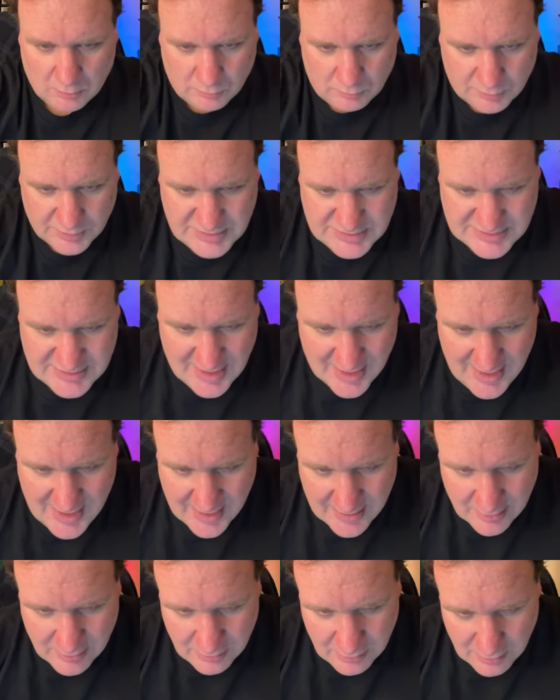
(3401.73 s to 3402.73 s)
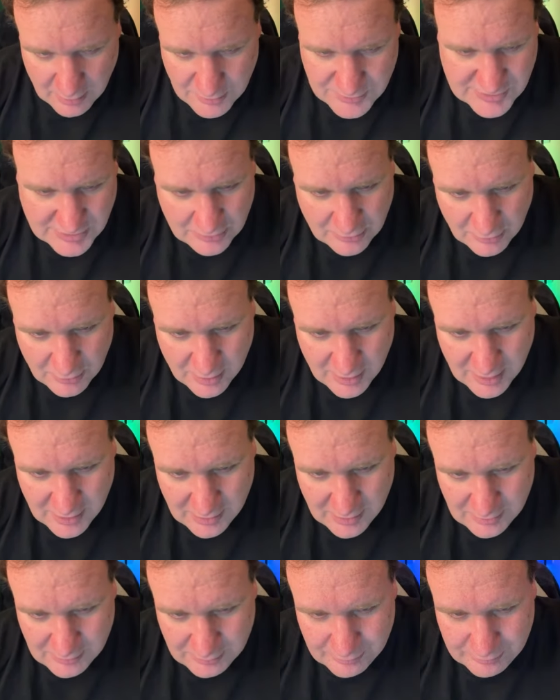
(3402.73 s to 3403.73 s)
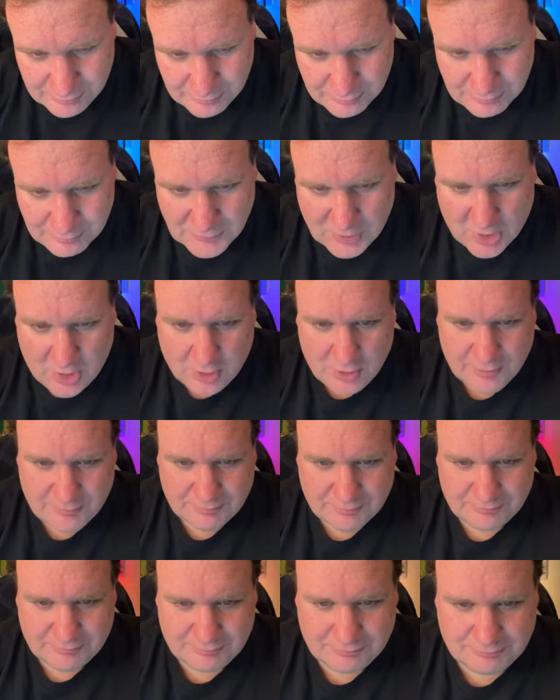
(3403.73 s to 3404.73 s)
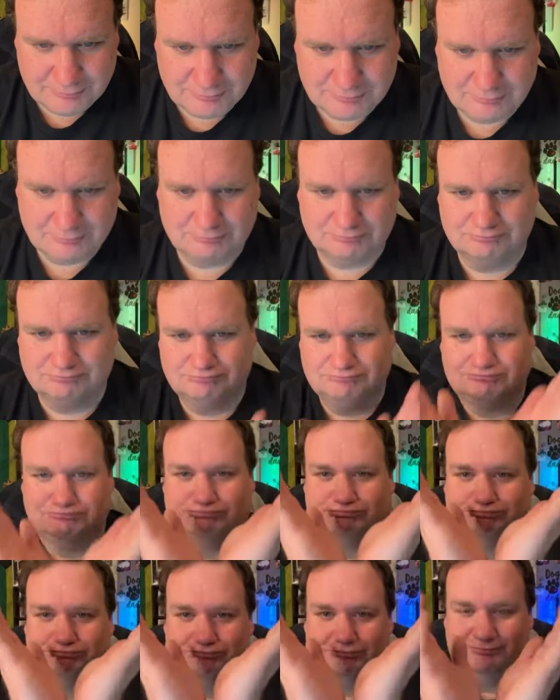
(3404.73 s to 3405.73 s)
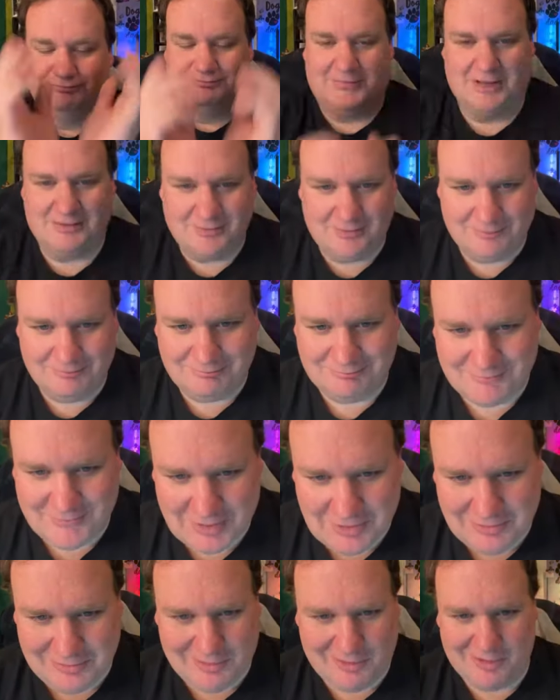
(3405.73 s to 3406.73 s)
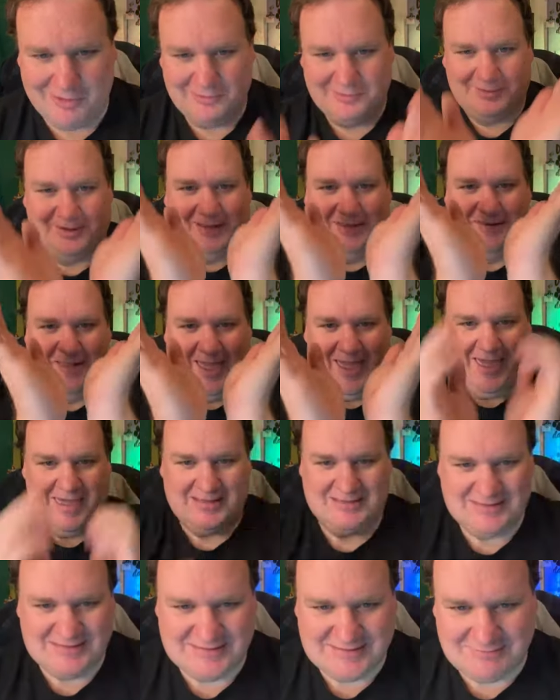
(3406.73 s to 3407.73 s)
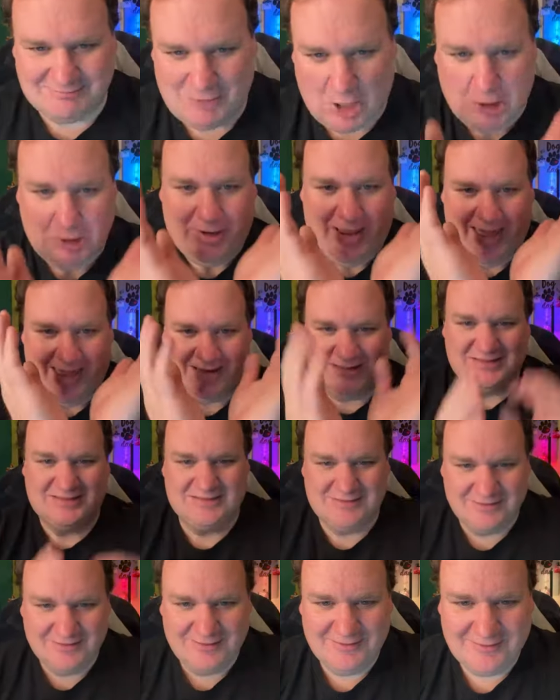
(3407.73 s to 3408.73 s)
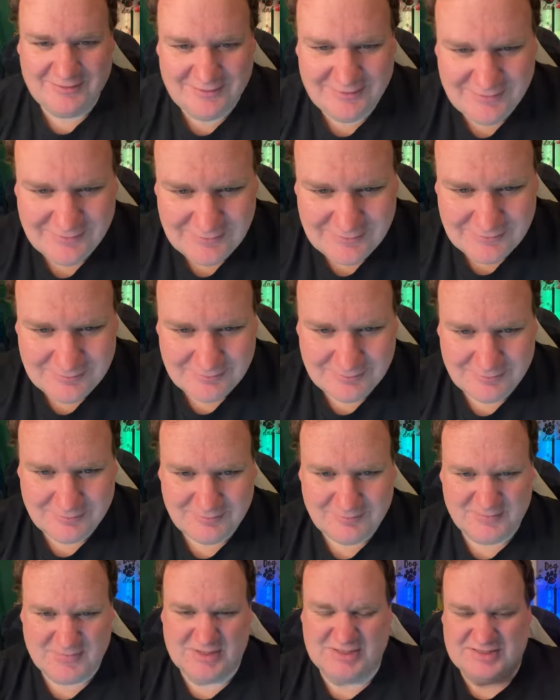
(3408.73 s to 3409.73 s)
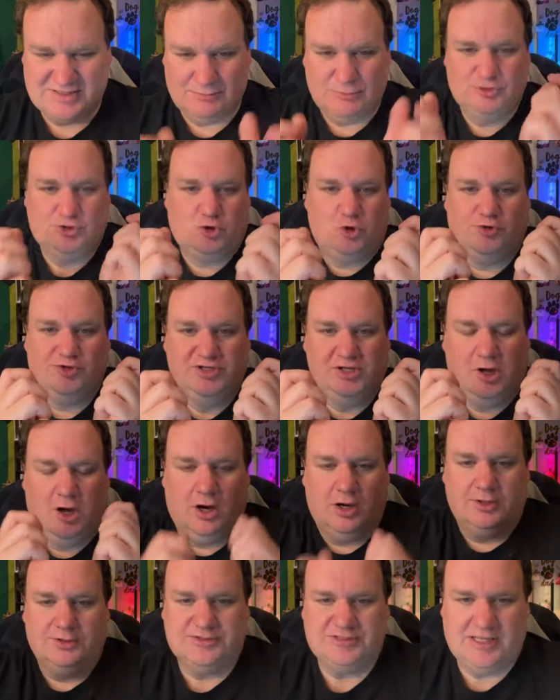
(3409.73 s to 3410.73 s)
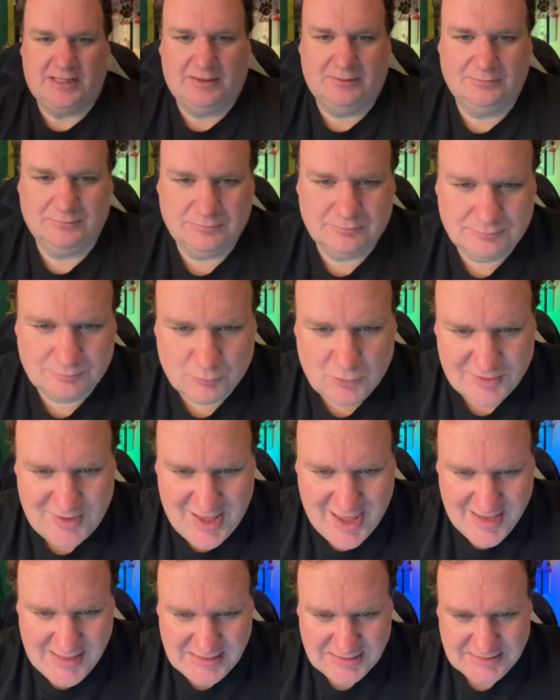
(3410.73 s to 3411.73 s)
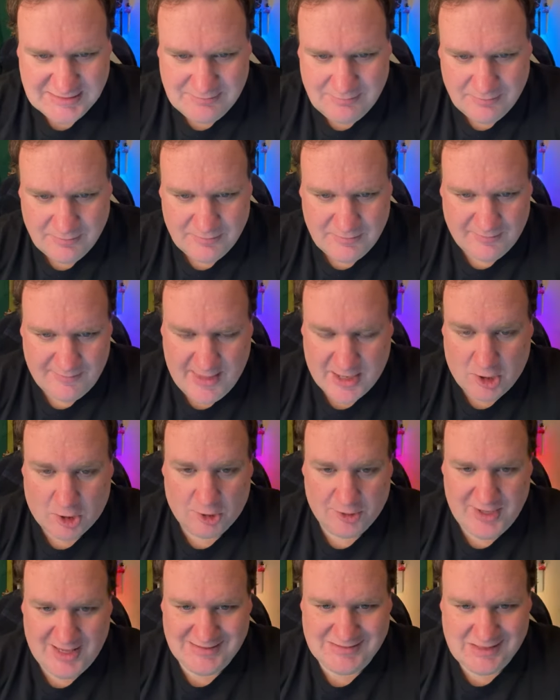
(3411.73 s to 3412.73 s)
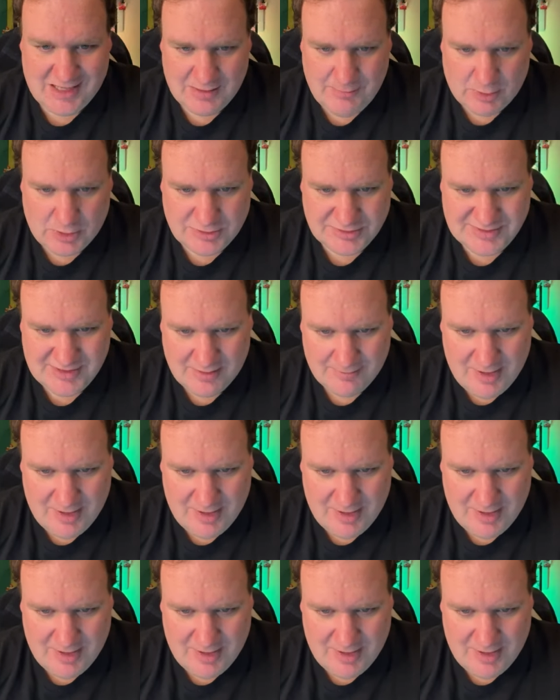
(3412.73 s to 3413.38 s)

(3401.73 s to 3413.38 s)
What is that? Oh, it's a little heart. I don't know. A little heart in the hands. Heart hands. Someone's holding a heart with eyes. That heart has eyeballs and a